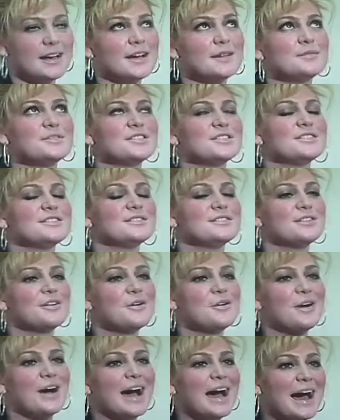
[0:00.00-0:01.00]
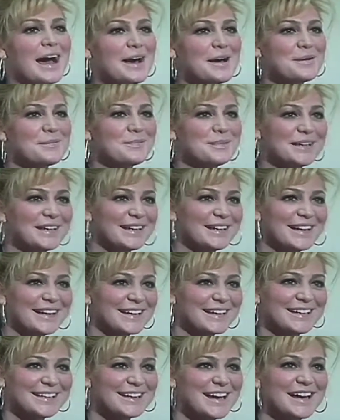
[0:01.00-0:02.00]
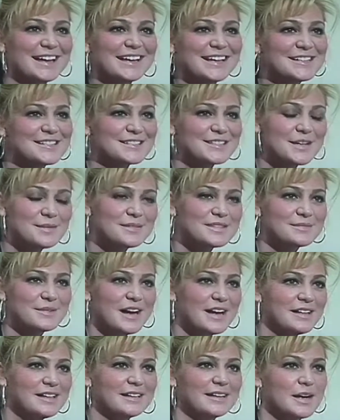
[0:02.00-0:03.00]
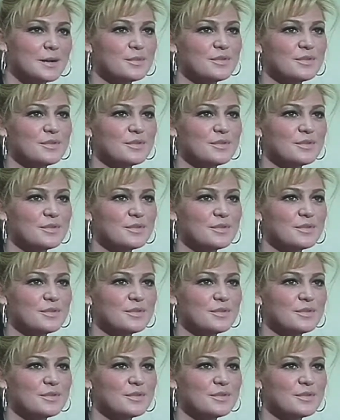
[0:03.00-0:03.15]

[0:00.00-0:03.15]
just so happy. I can't stop smiling now.